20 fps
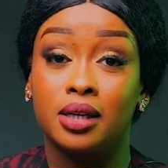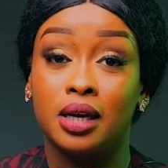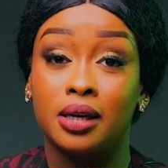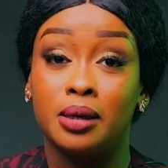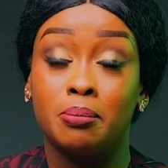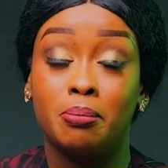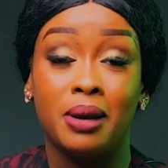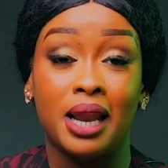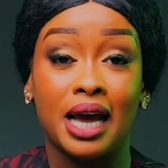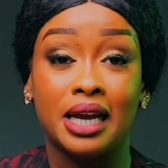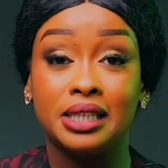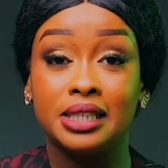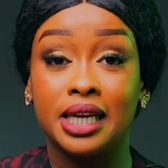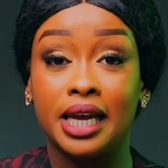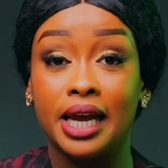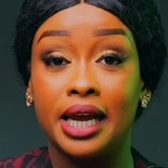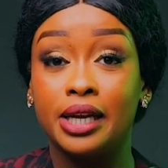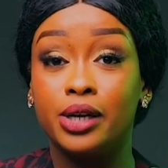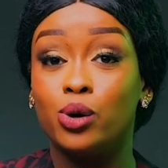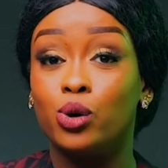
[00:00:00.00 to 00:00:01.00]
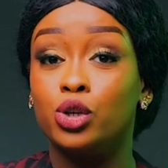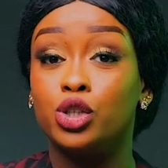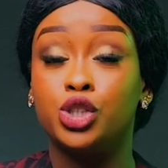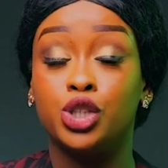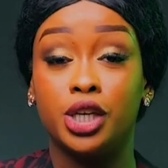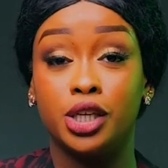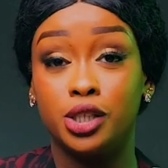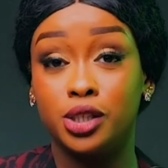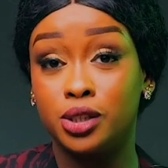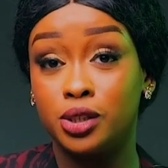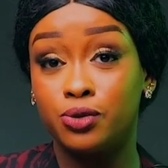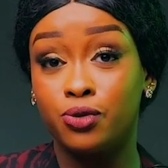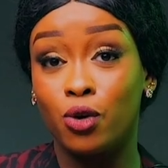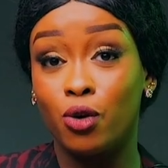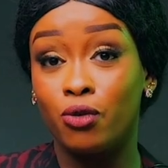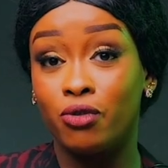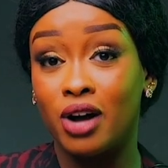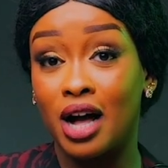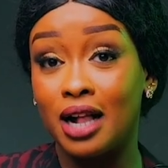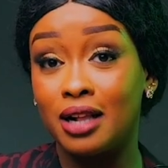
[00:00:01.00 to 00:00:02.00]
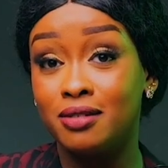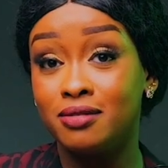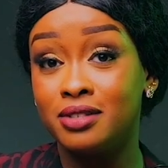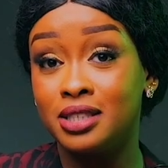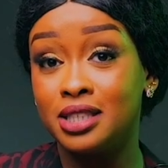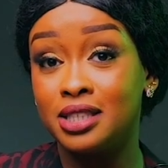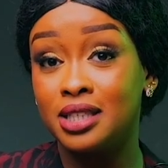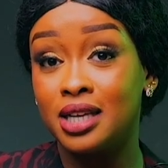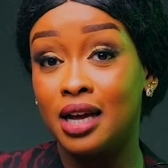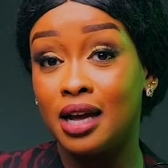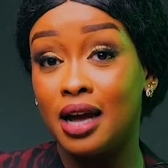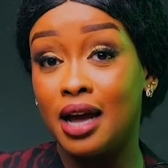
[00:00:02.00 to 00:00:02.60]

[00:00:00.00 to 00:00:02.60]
implanted or changed for valves.